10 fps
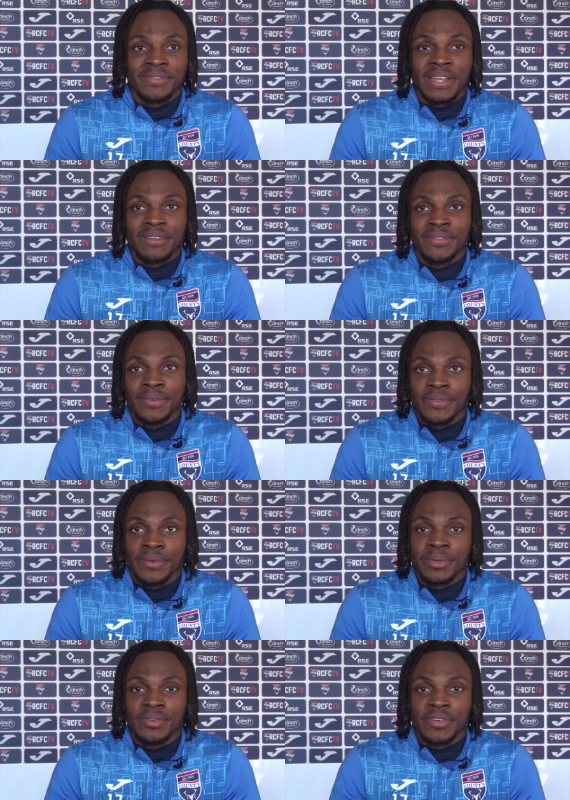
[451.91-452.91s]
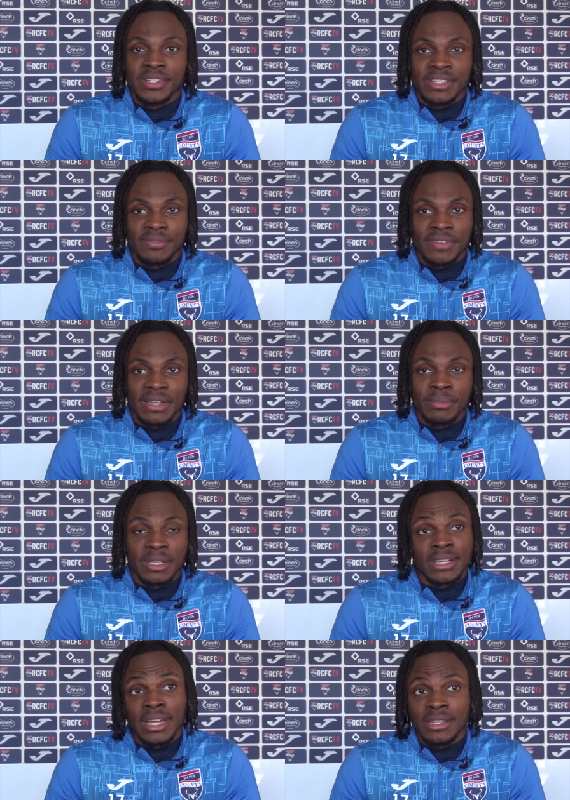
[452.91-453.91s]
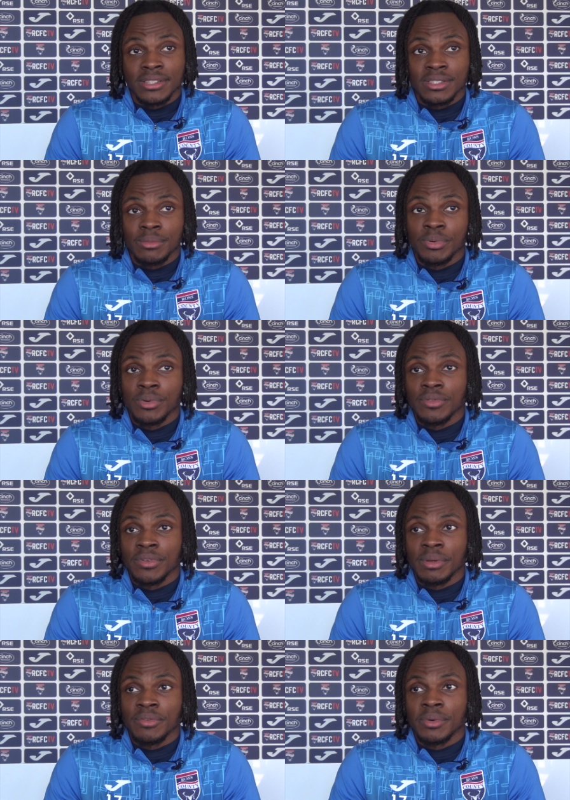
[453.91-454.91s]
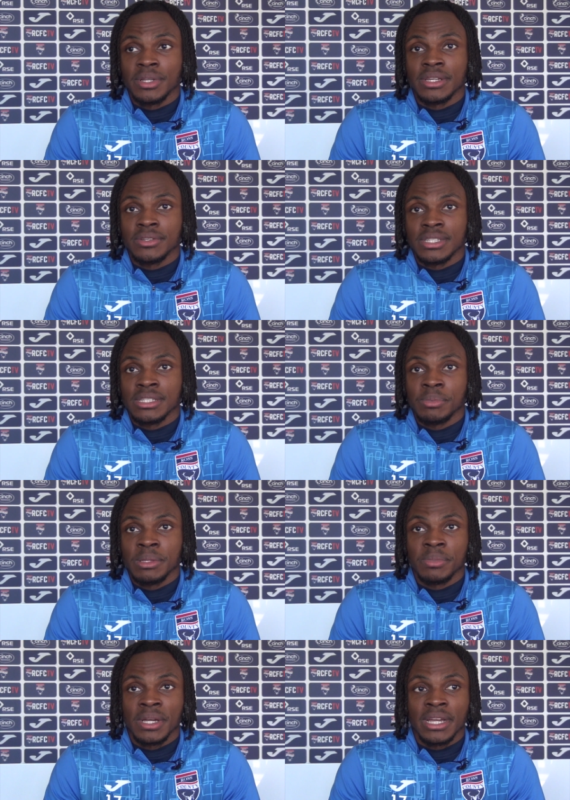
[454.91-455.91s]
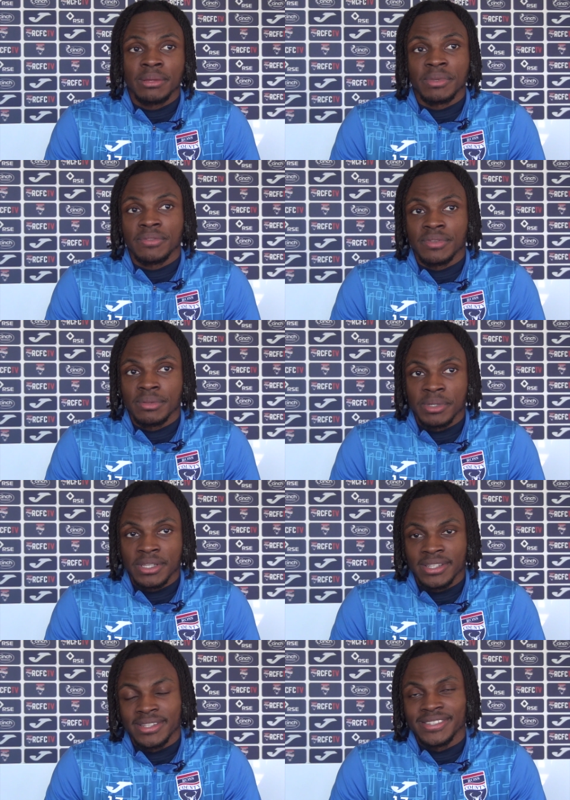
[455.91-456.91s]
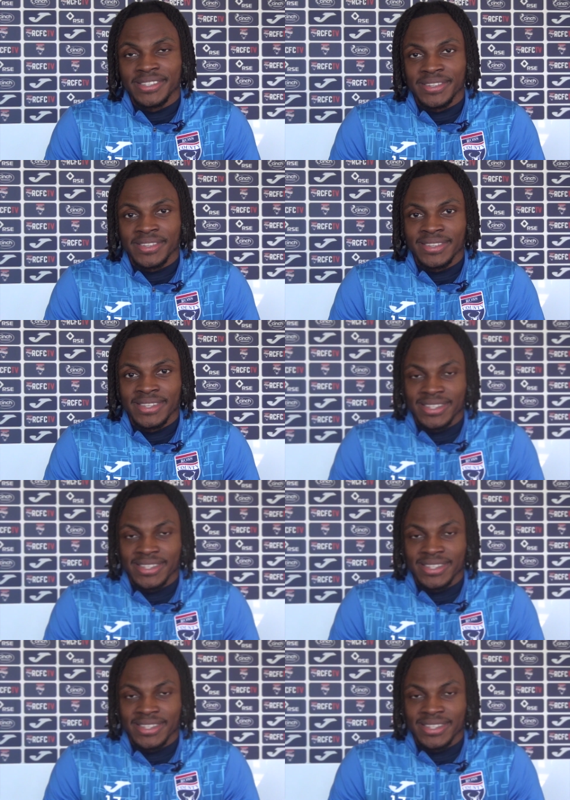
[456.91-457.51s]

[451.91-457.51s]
thankful for all the friends and family and the support from everyone else that's been behind me from the beginning. So